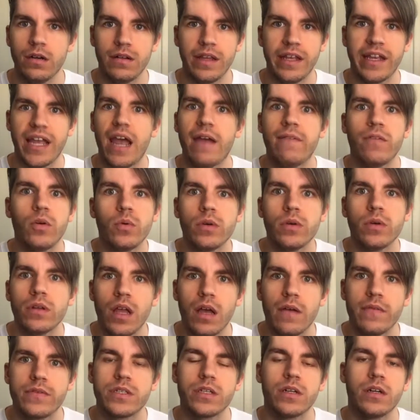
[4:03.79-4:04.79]
Like, everyone
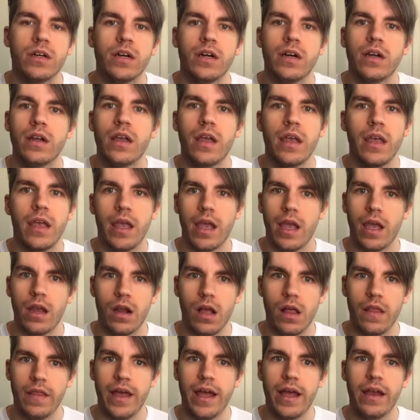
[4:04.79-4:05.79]
loves her and all
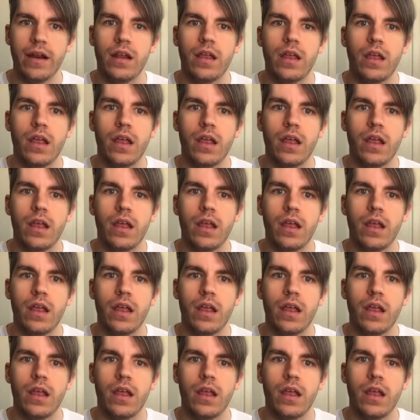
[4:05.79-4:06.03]
that.